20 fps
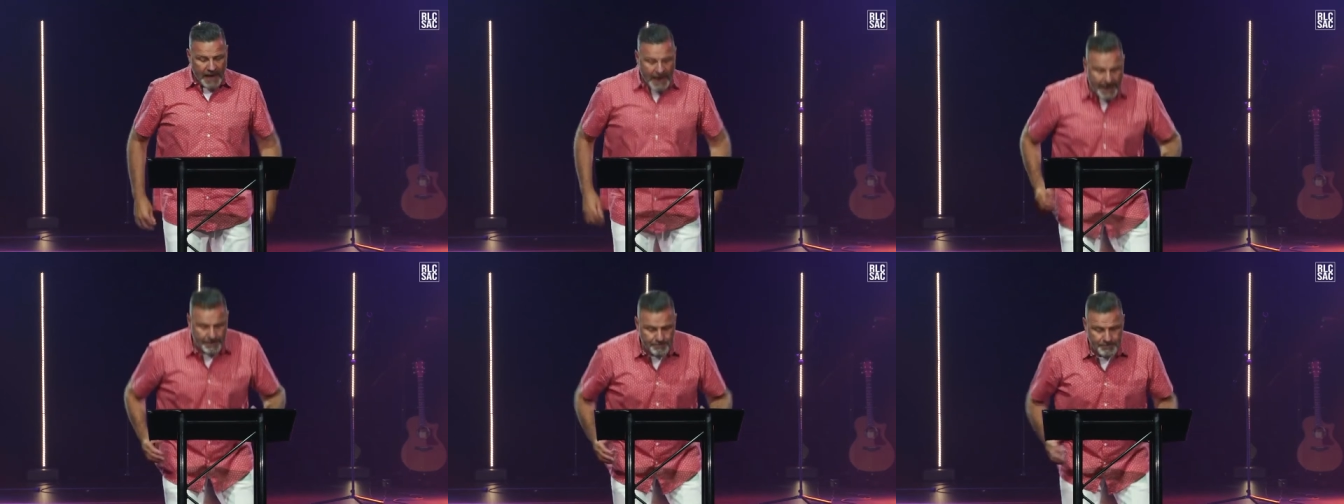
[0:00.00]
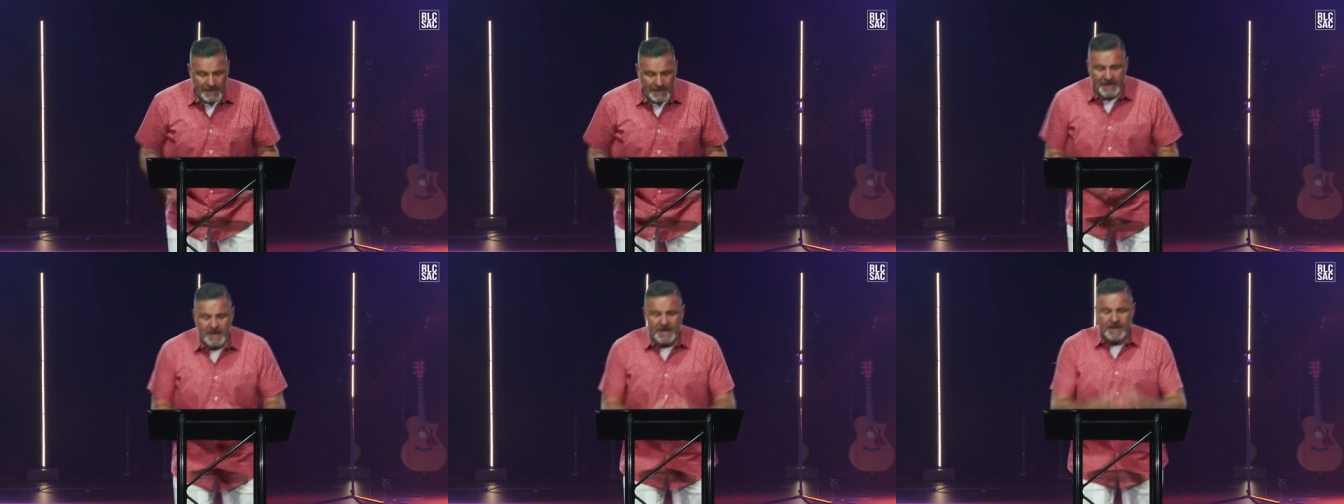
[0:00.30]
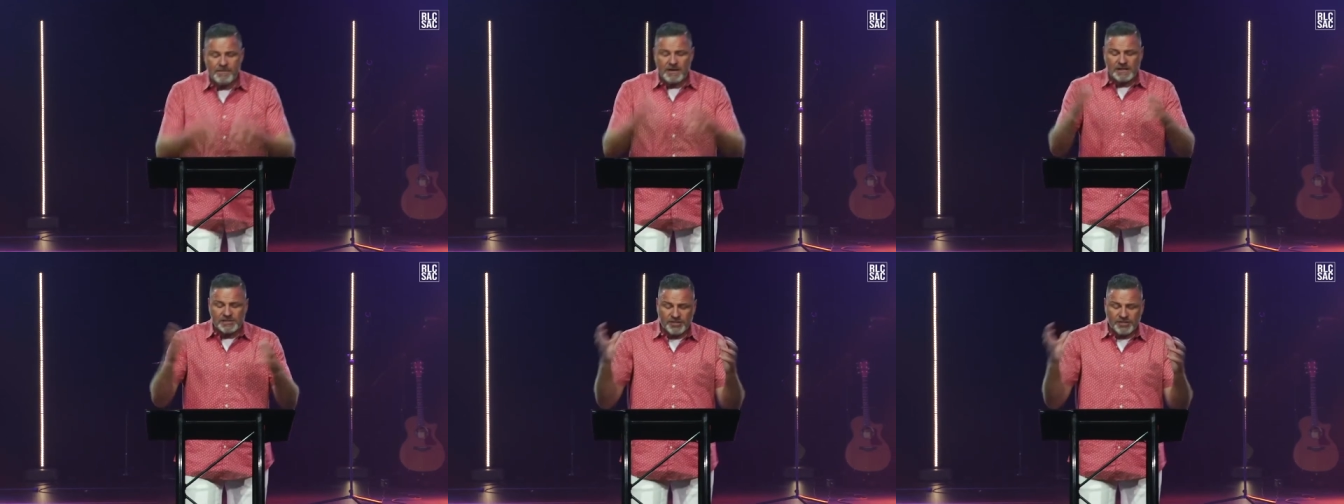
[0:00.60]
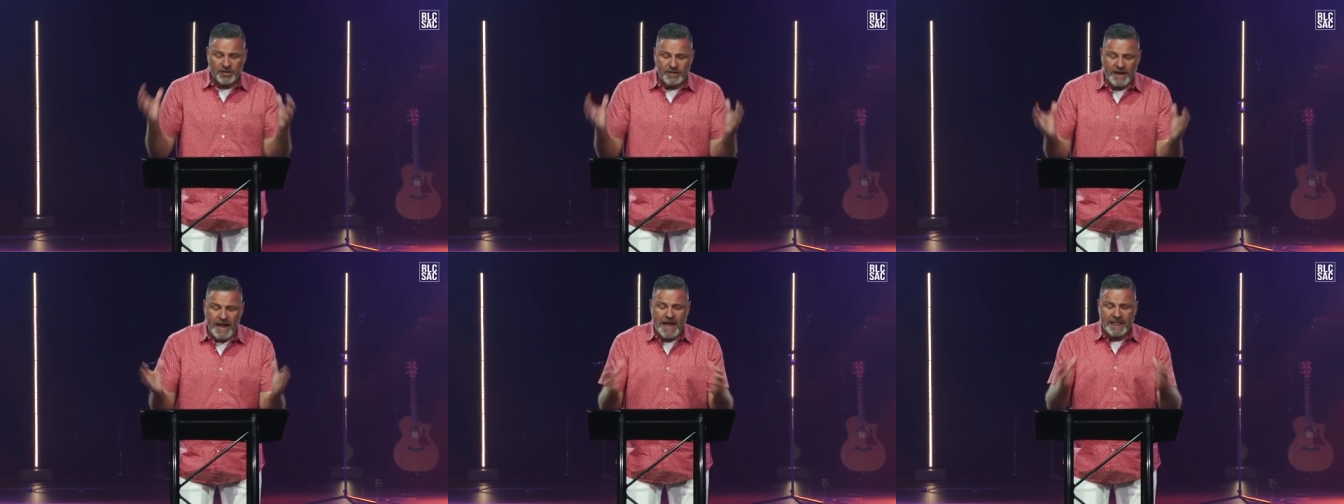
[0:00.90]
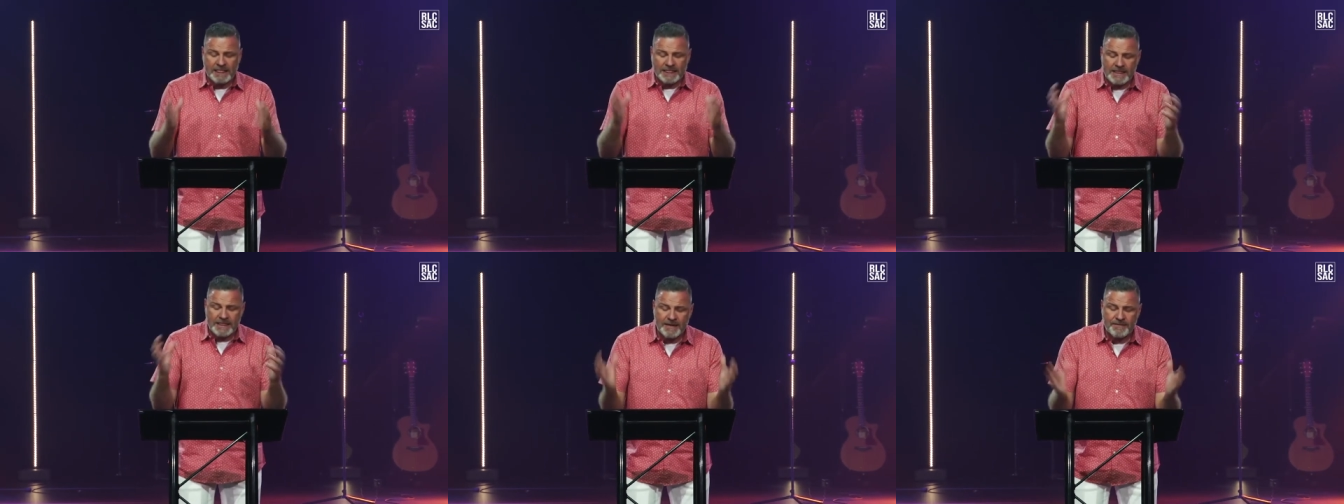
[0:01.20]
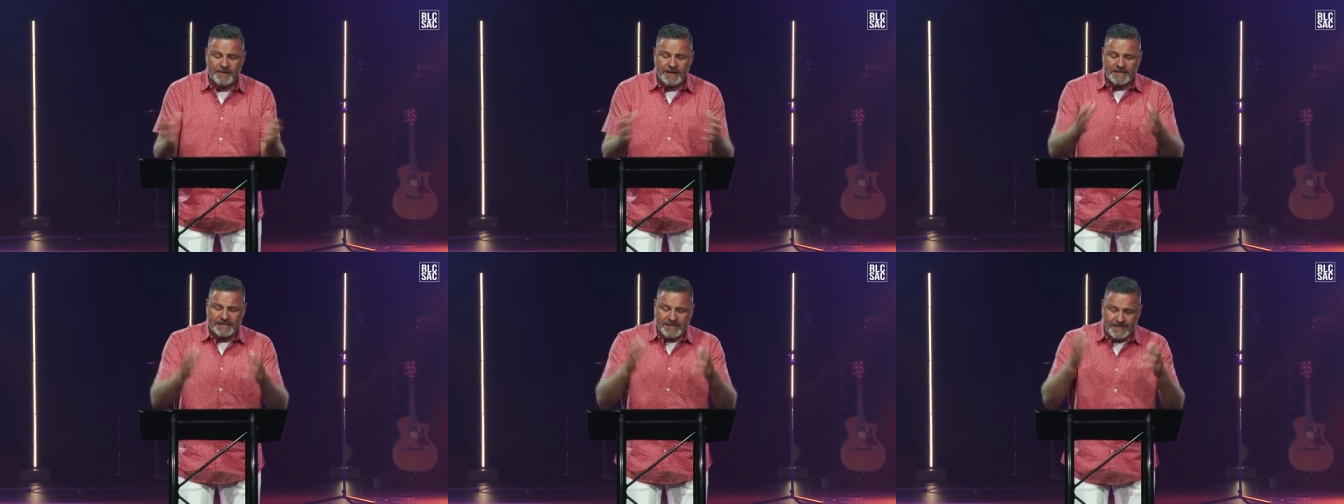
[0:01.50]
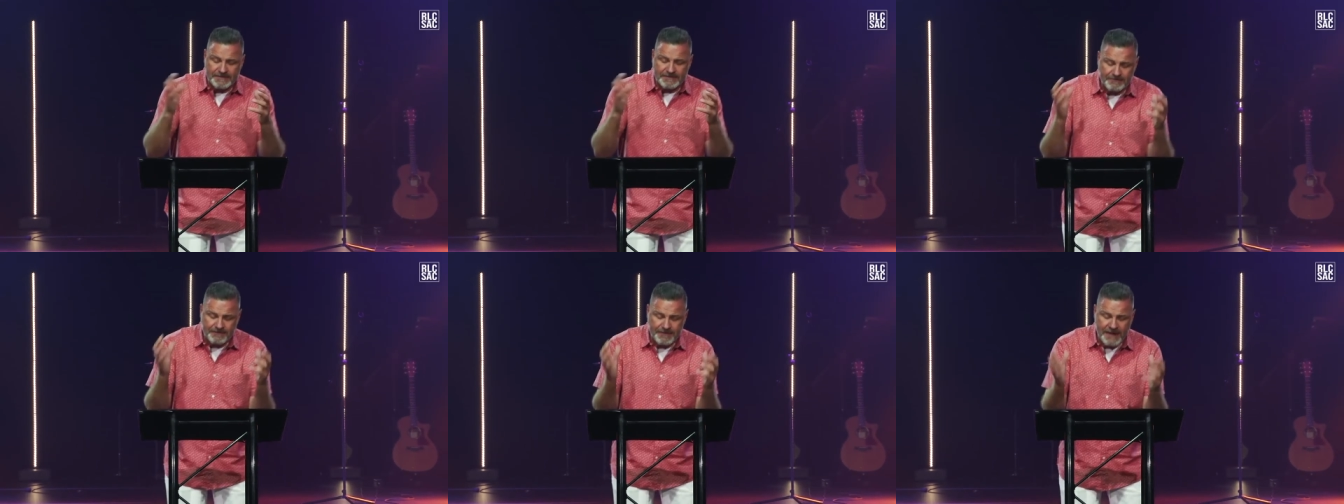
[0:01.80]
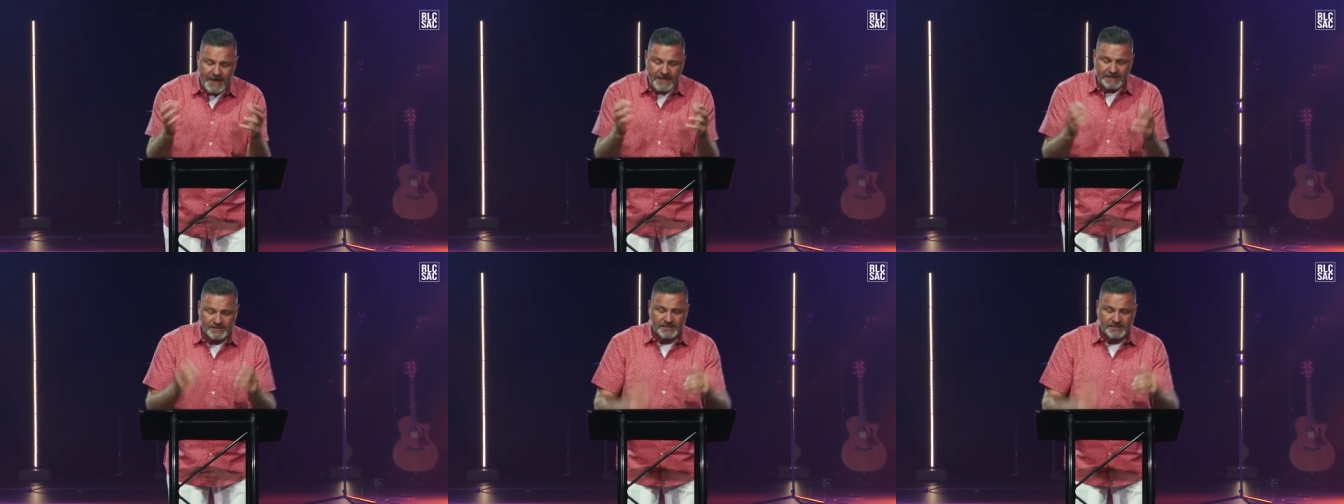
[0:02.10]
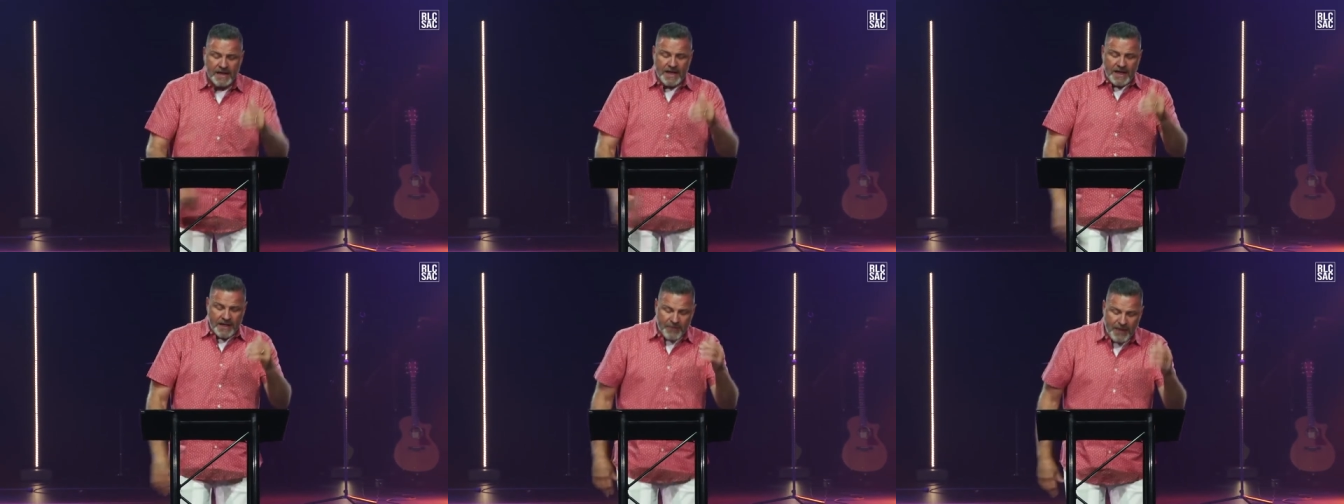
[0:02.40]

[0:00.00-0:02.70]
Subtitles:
And many of us are not living convinced